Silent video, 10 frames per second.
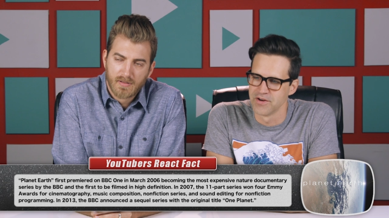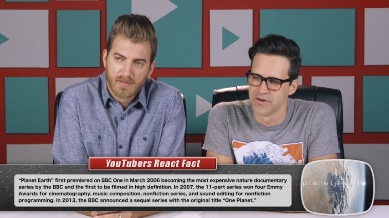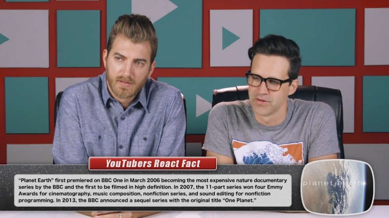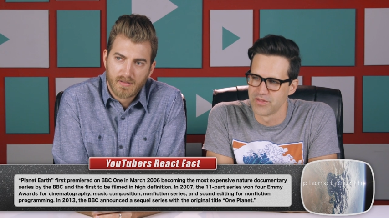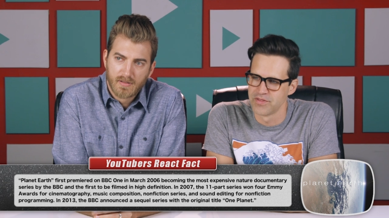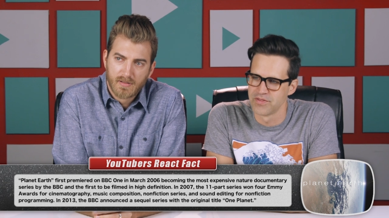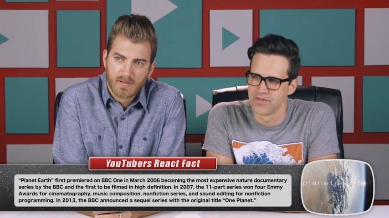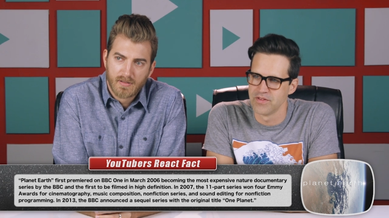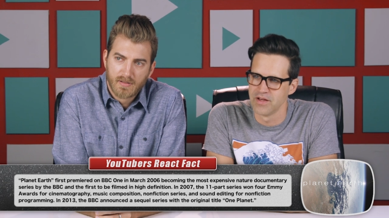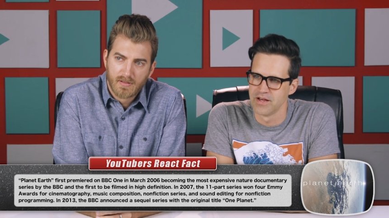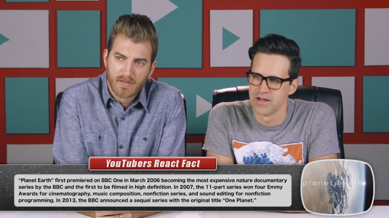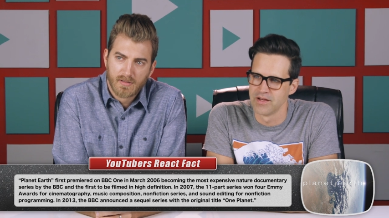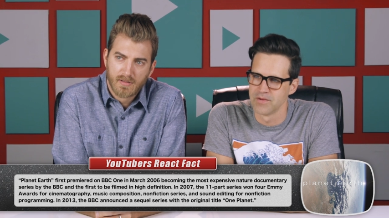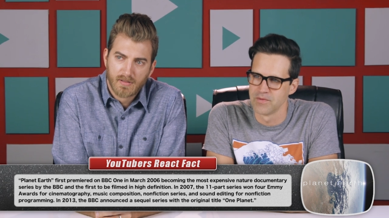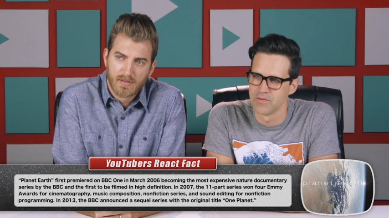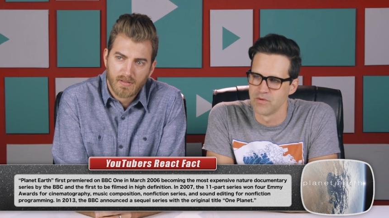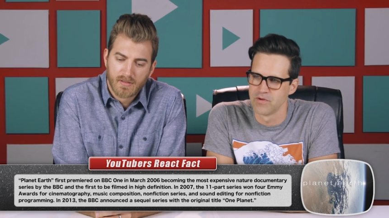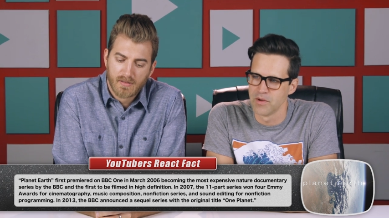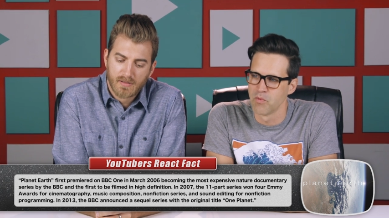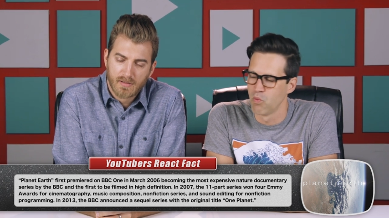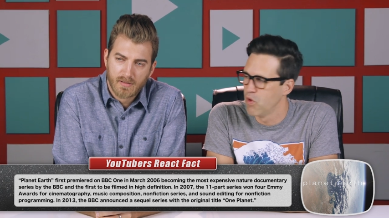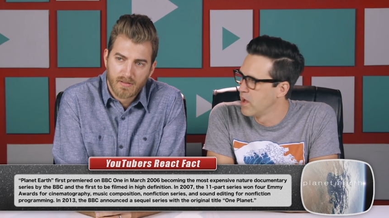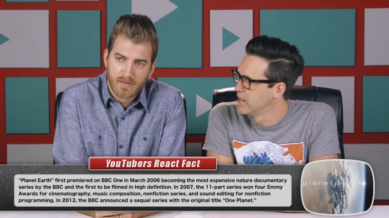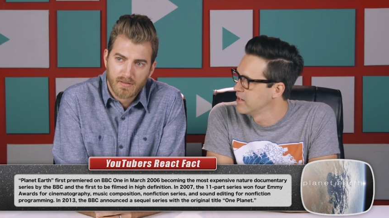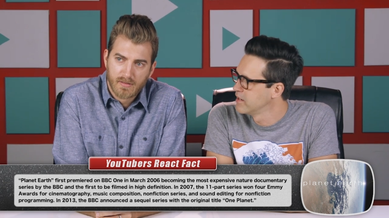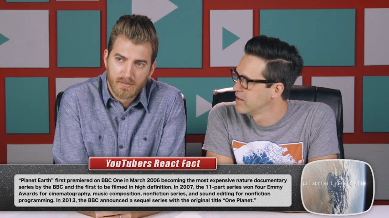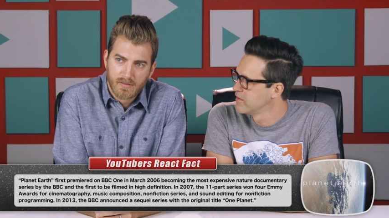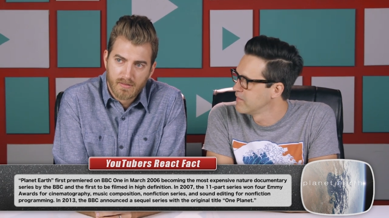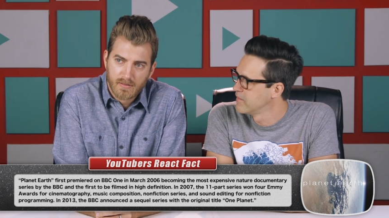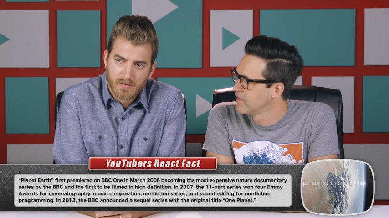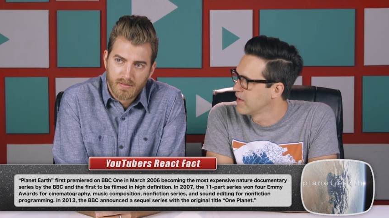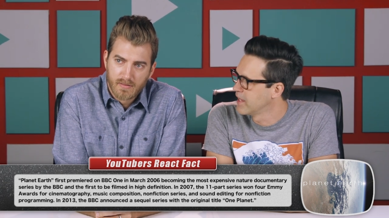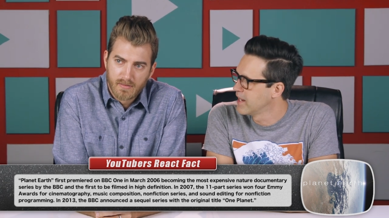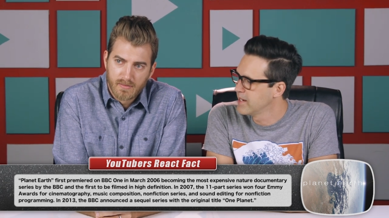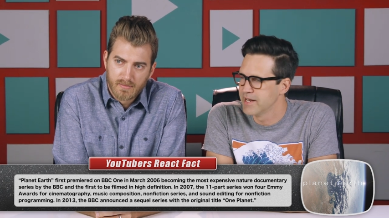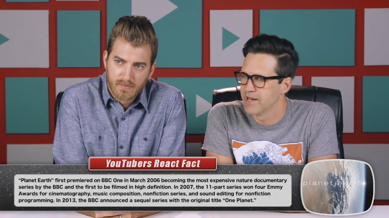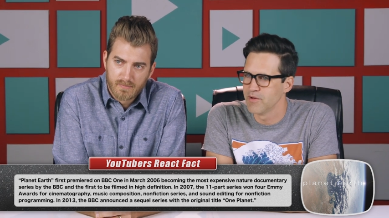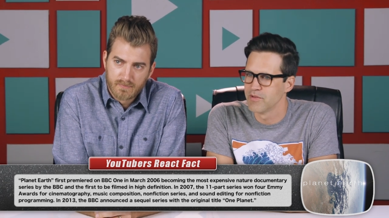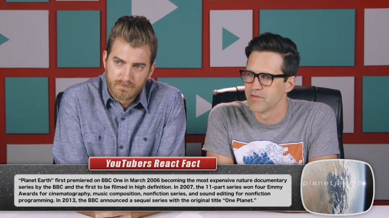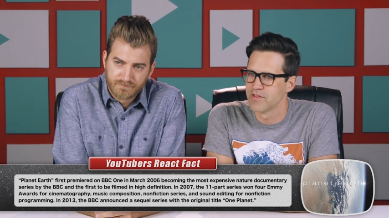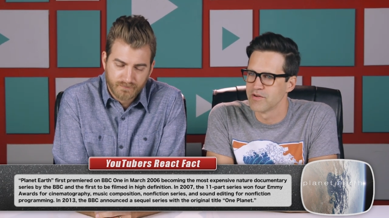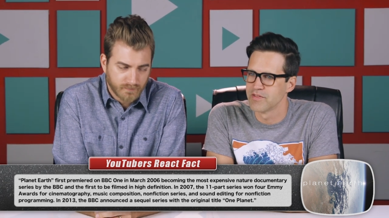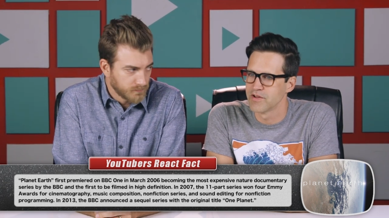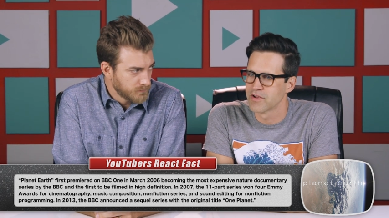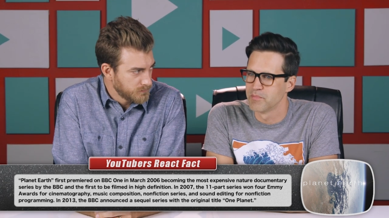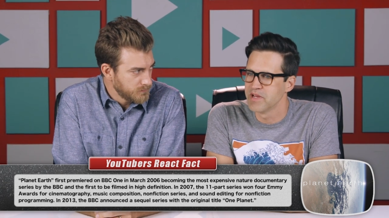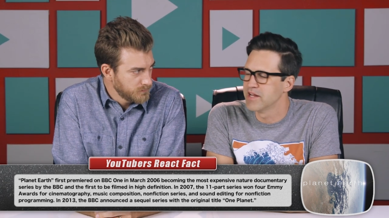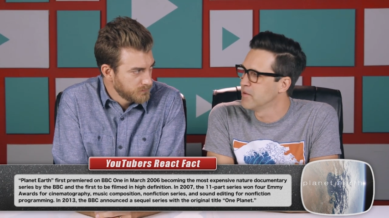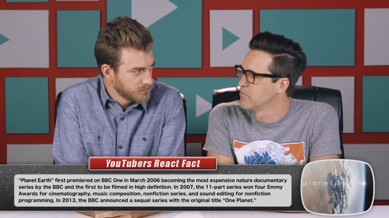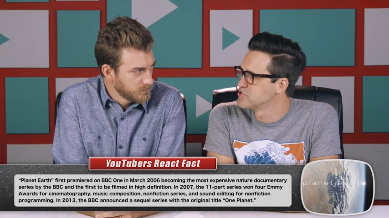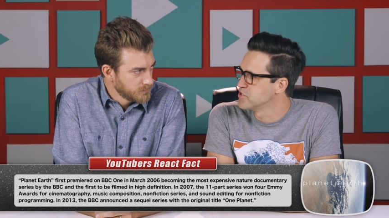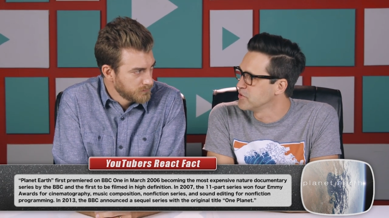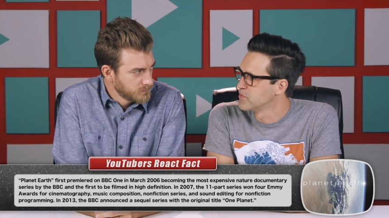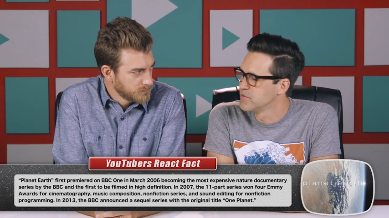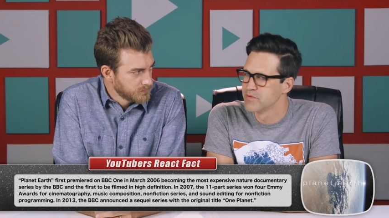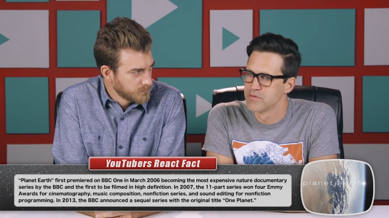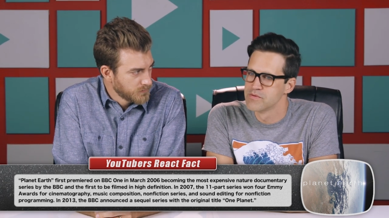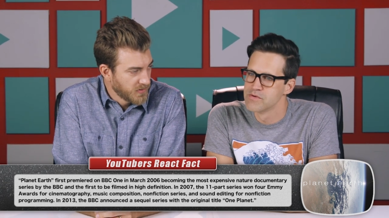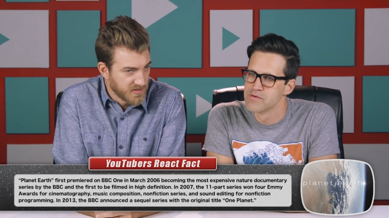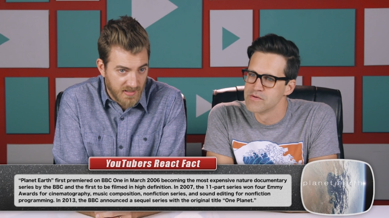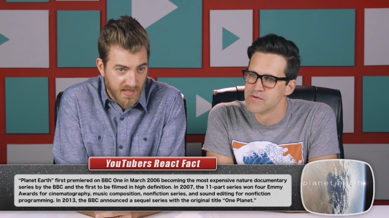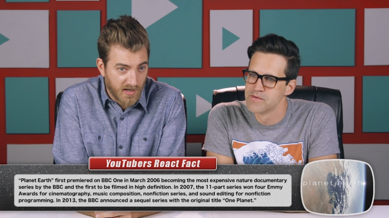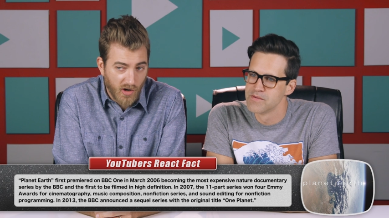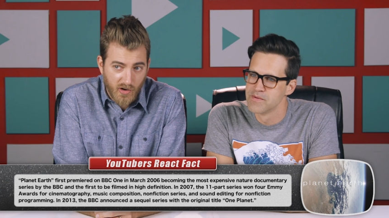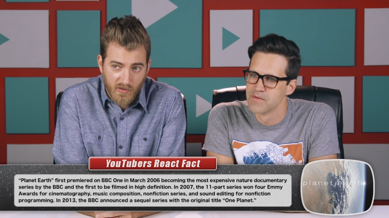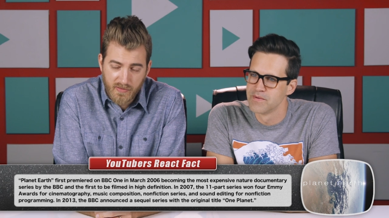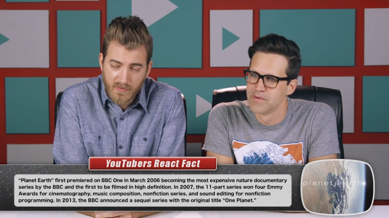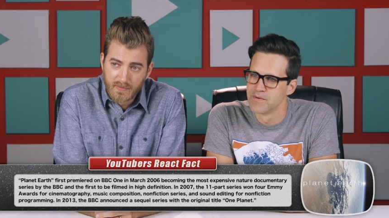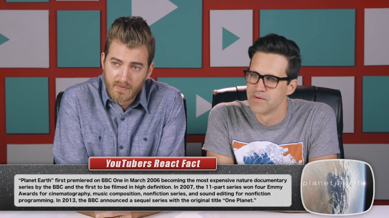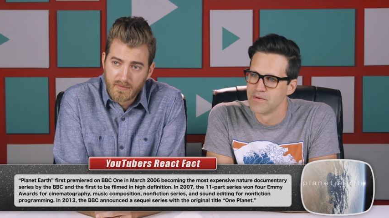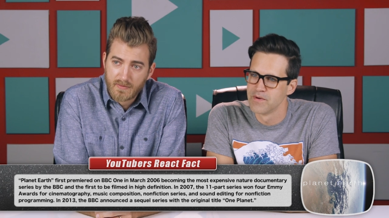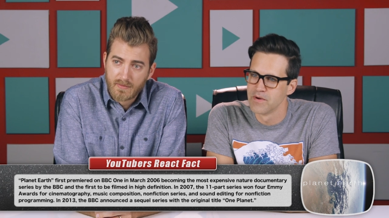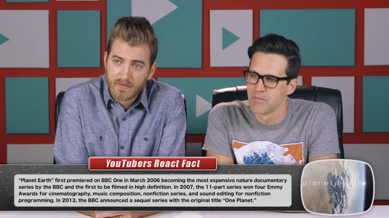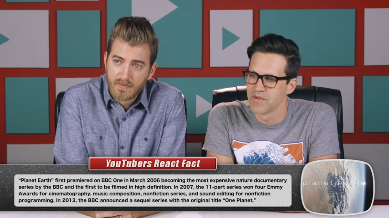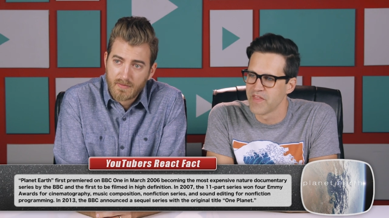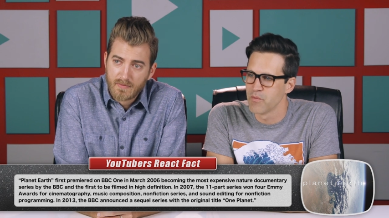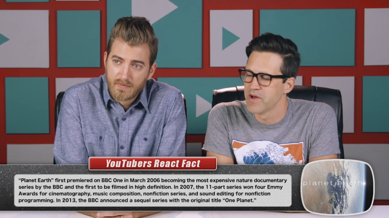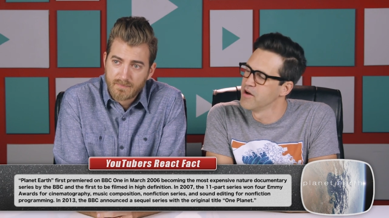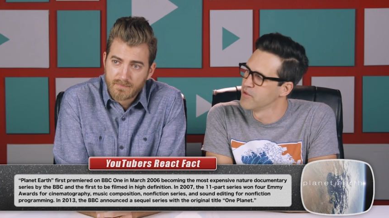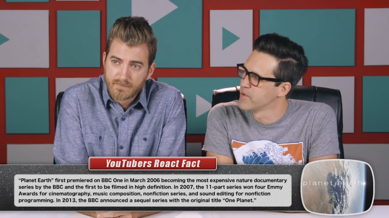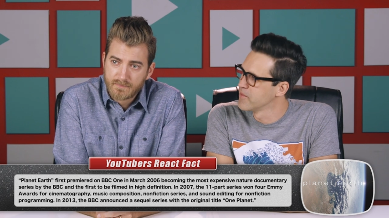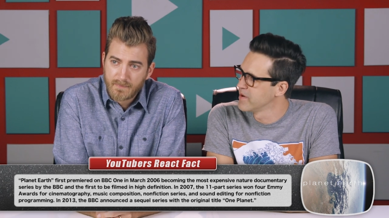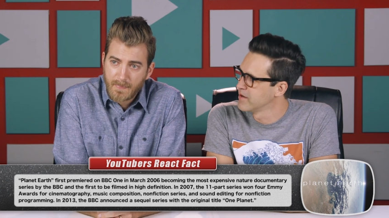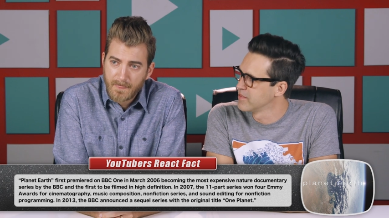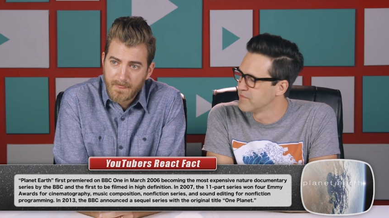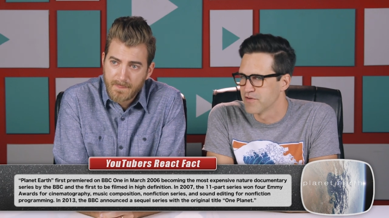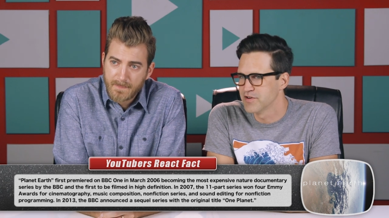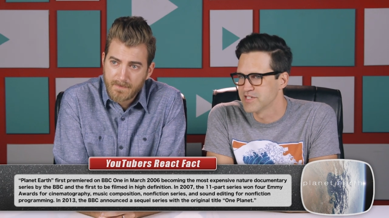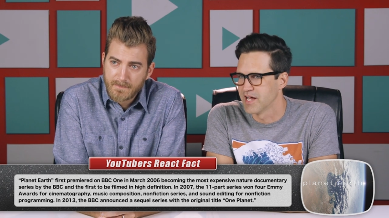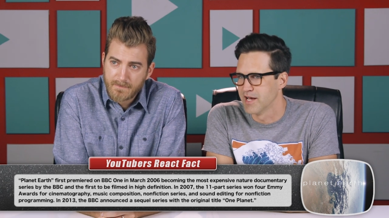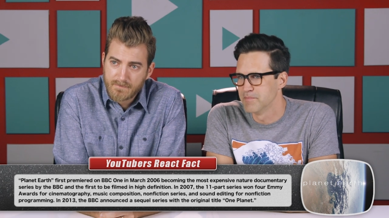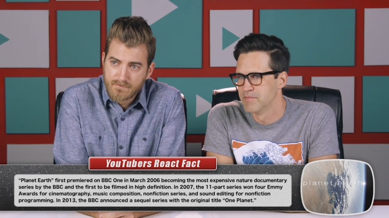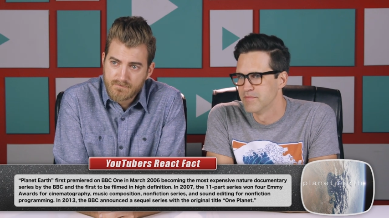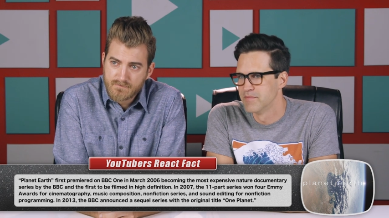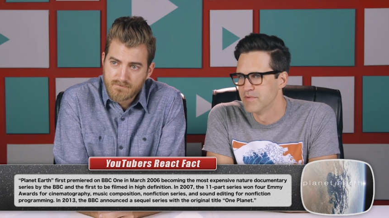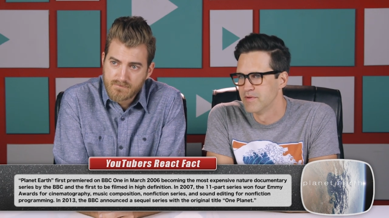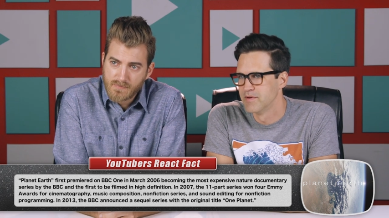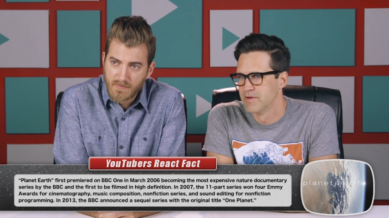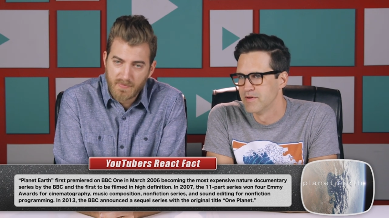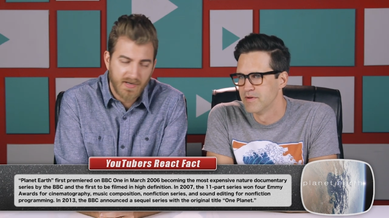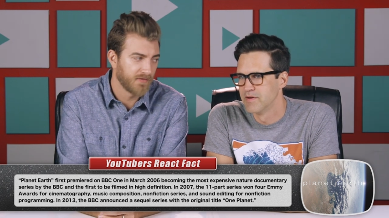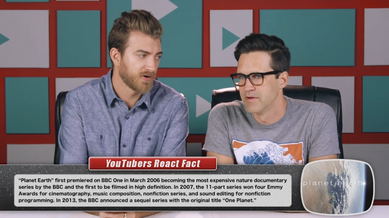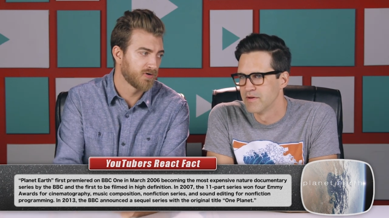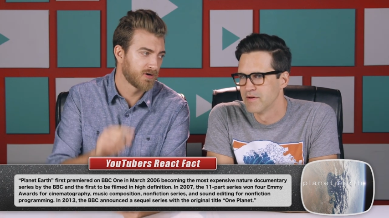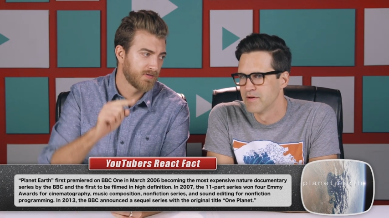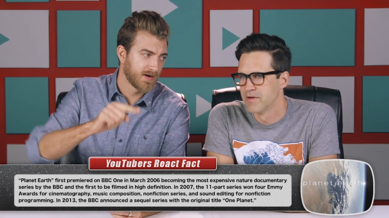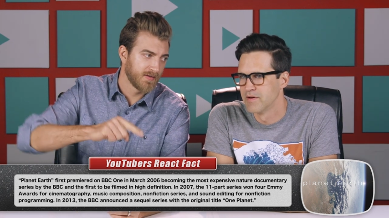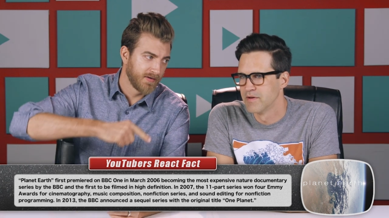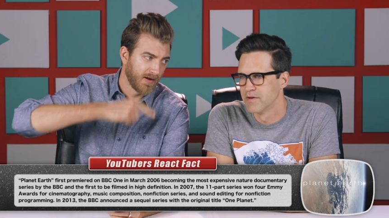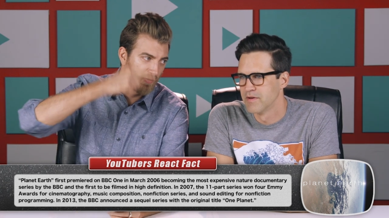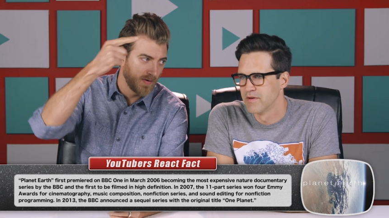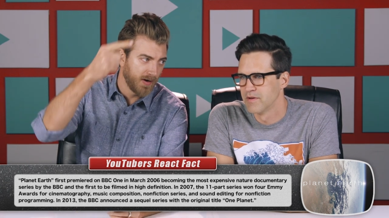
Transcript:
Speaker 1: Earth #1, and I didn't know there could be a #2. Well, there's a lot of Earth. But they went all the way around it the first time. But now they're going around it the other